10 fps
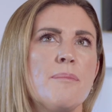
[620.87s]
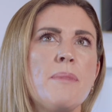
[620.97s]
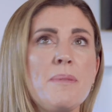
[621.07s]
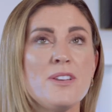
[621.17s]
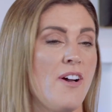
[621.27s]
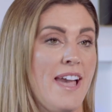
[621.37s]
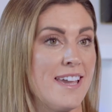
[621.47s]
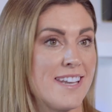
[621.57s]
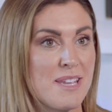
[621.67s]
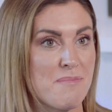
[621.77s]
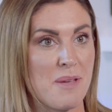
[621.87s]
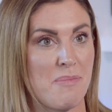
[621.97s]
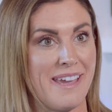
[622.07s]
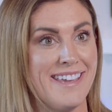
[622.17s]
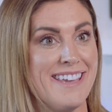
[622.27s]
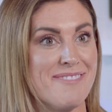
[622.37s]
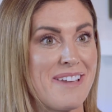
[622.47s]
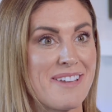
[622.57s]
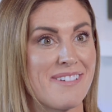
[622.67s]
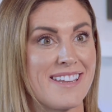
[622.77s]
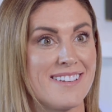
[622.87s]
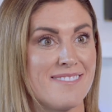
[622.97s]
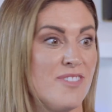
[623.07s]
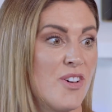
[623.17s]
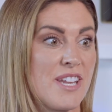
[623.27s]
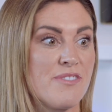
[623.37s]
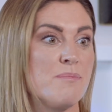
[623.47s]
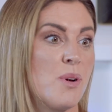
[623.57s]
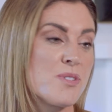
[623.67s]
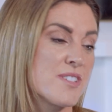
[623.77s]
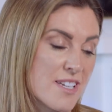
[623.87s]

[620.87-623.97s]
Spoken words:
Maybe not any, maybe not even most,